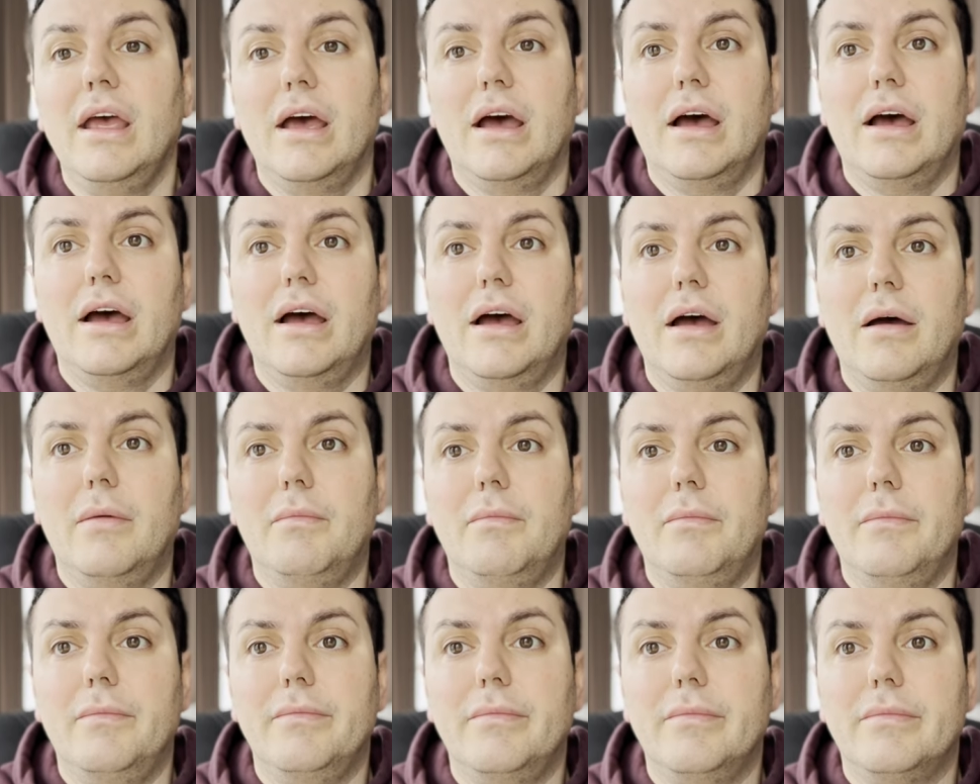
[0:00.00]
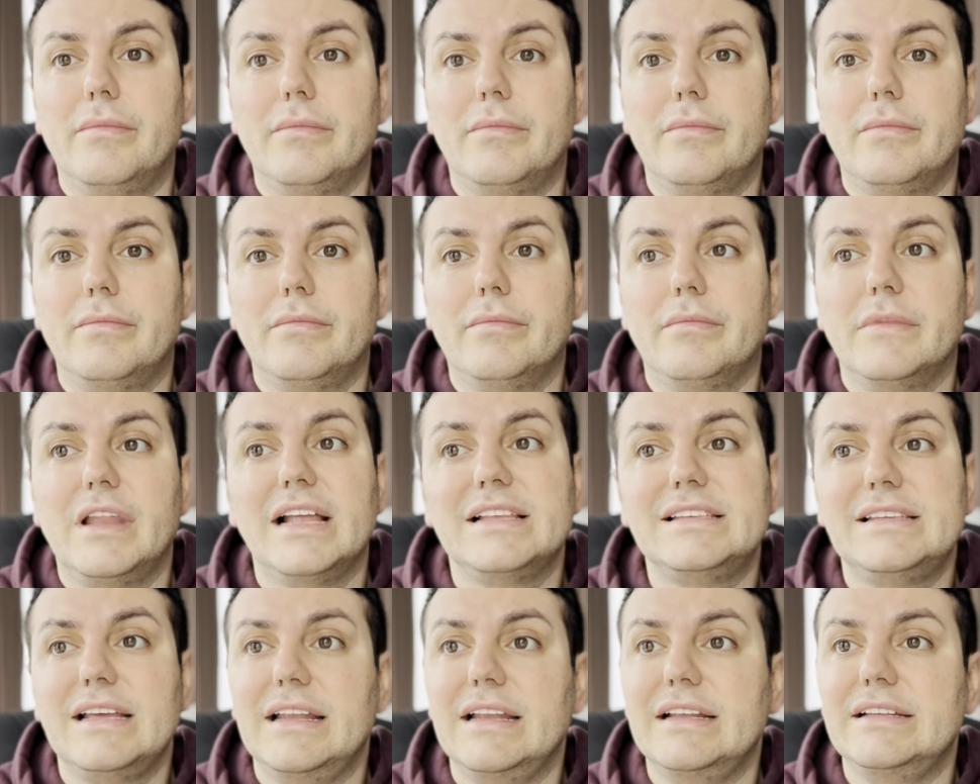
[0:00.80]

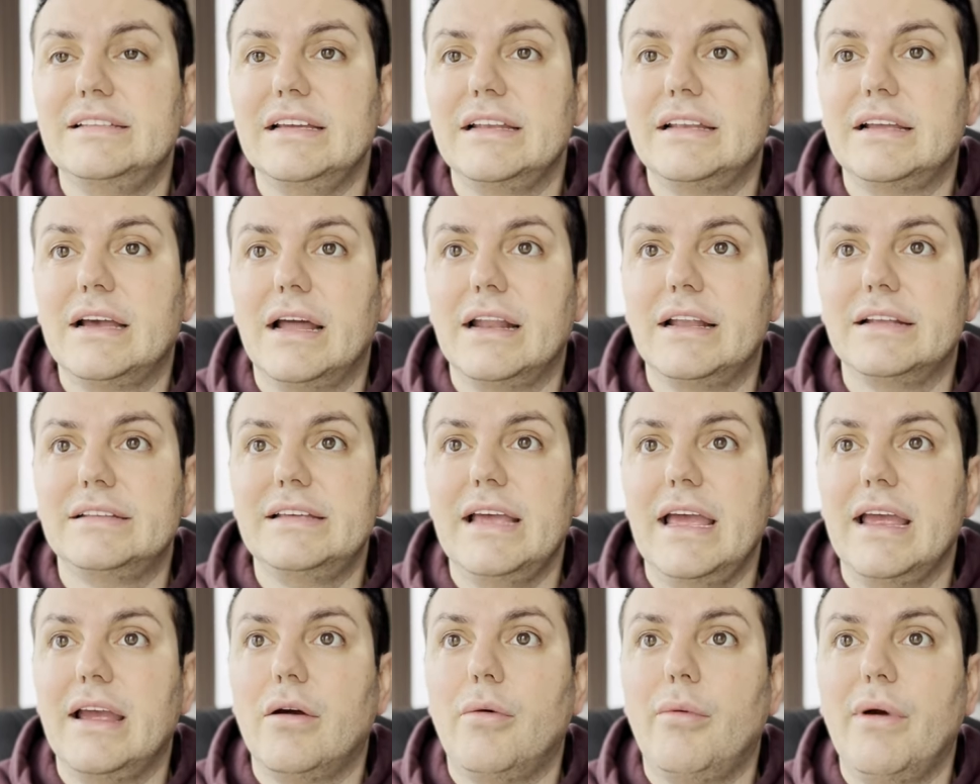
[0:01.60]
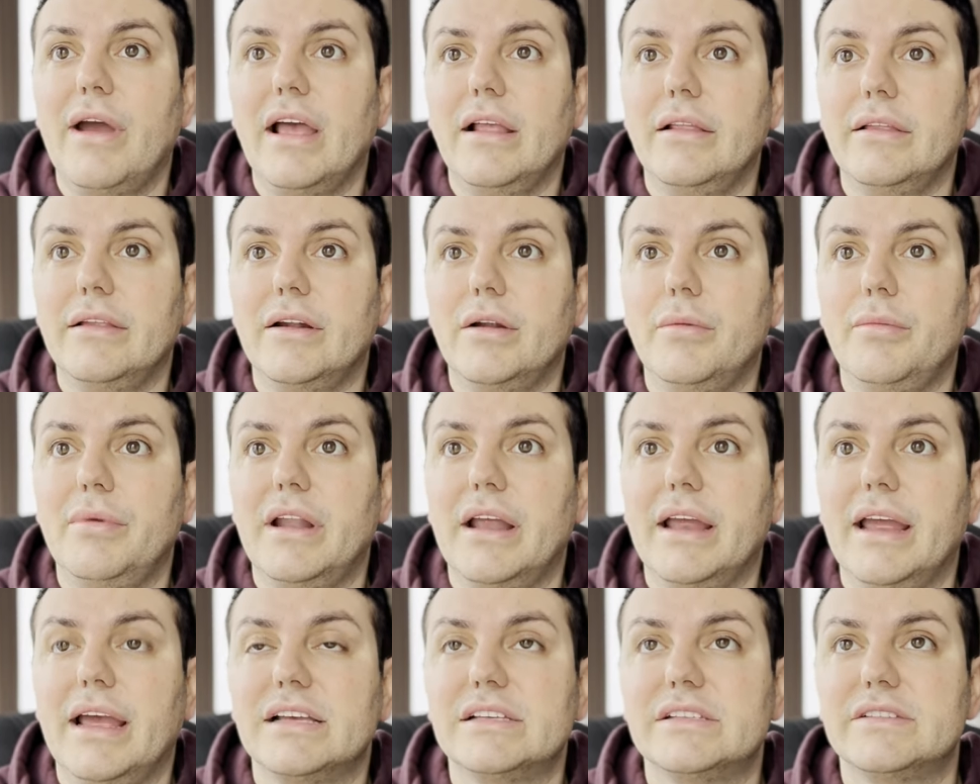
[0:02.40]
That said, it did kind of take away a little
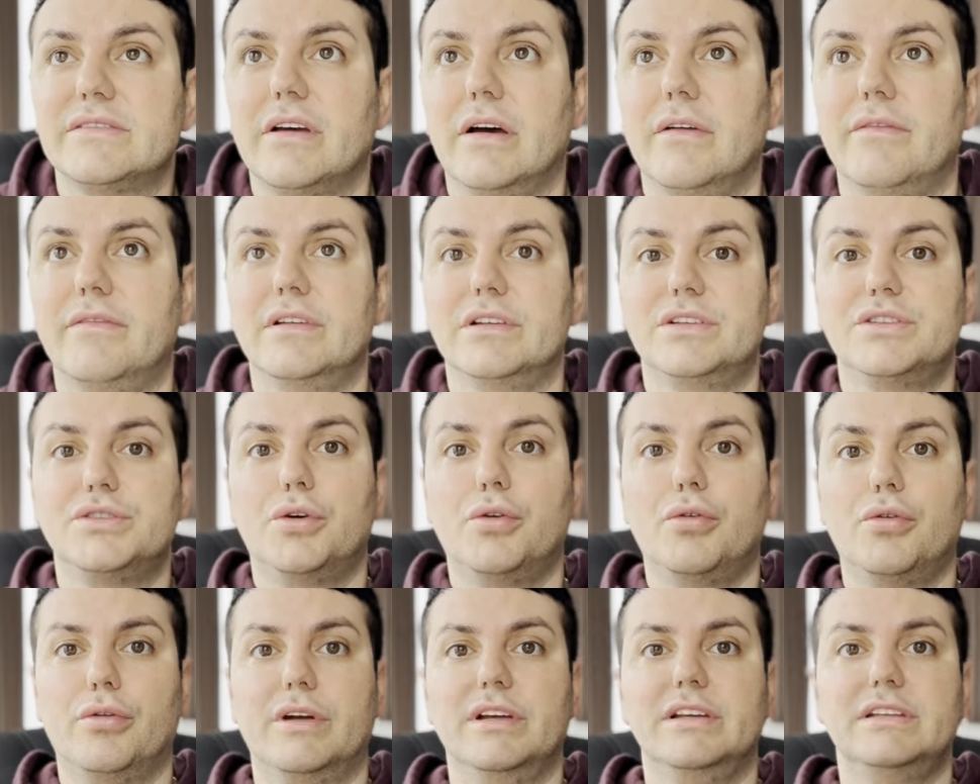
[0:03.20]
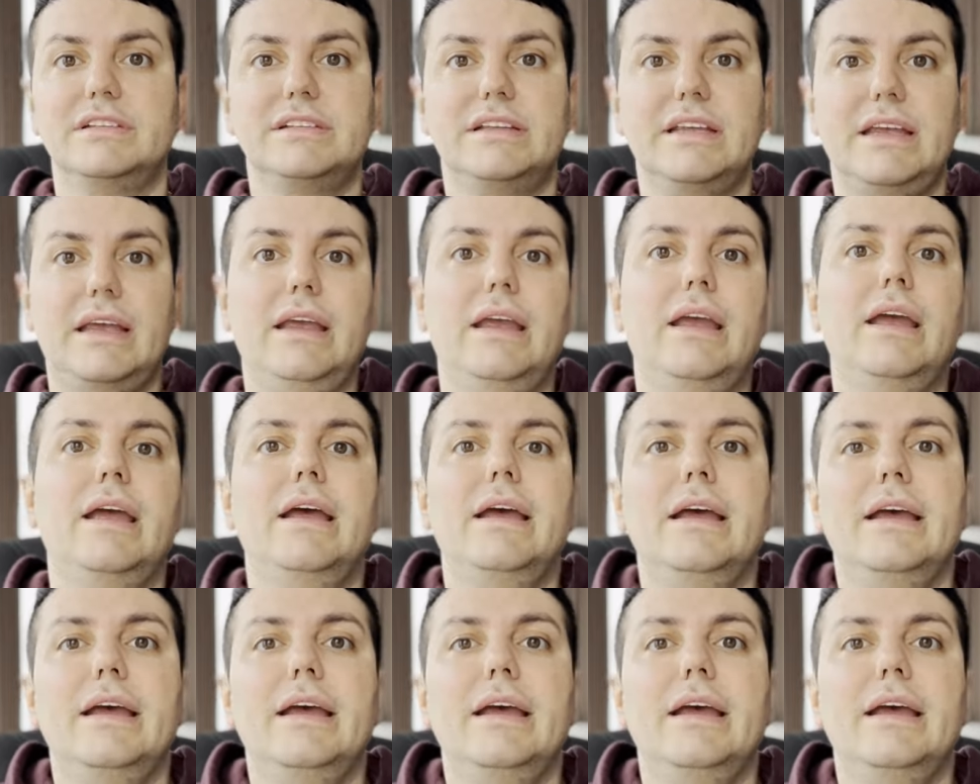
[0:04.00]
bit, I guess, of the touristy